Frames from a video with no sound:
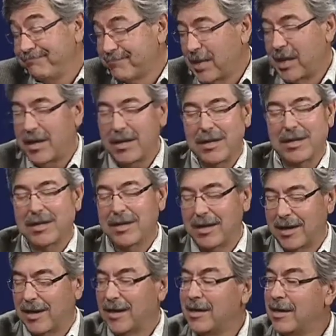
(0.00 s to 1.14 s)
And
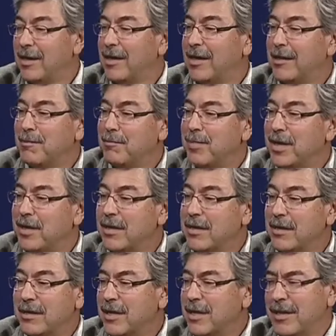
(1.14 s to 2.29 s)
but
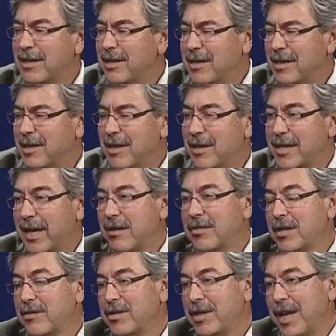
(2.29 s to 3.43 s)
you can
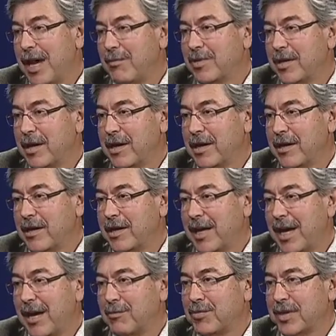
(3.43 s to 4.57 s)
download an
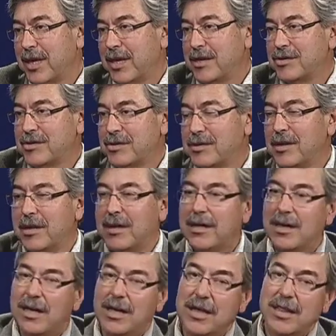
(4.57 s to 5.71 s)
application,
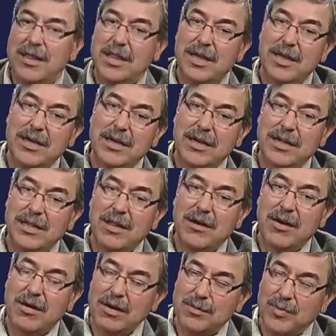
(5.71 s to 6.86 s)
and then the
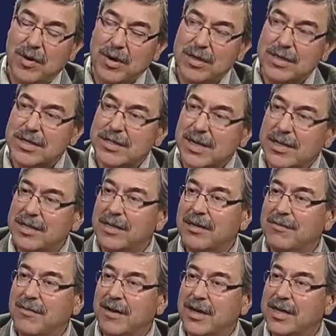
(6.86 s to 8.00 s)
hard part is
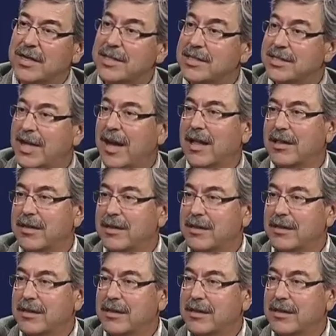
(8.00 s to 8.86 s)
identifying talent.